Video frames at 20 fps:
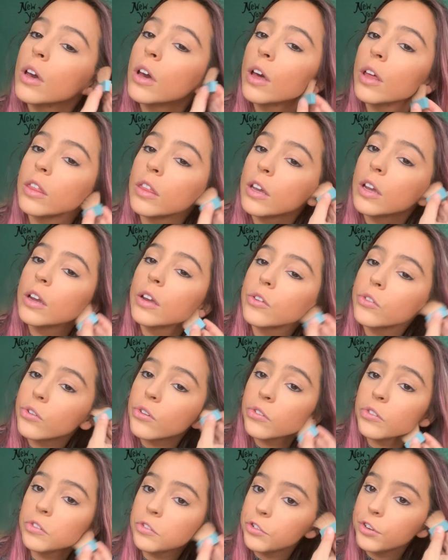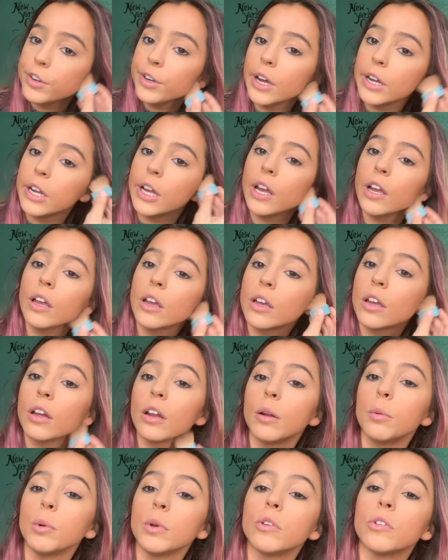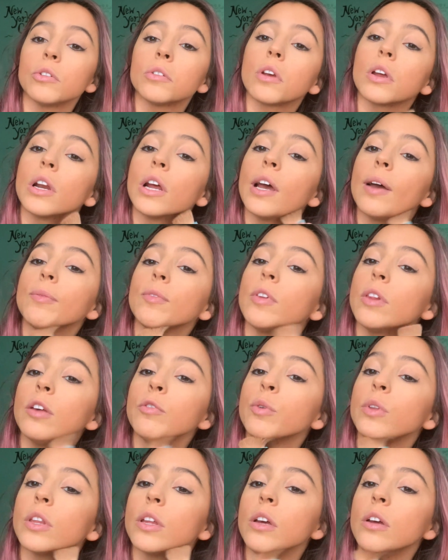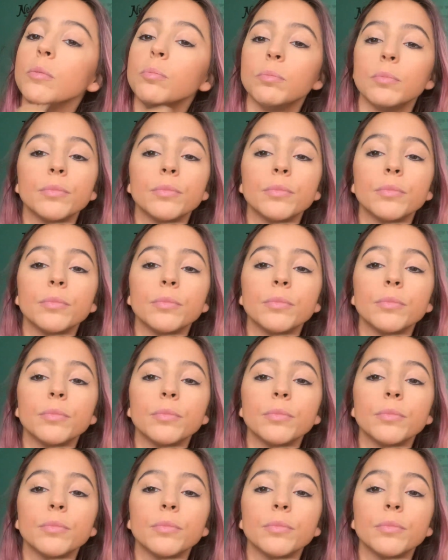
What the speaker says: I think it's just genetic and I'm just gonna have to live with it.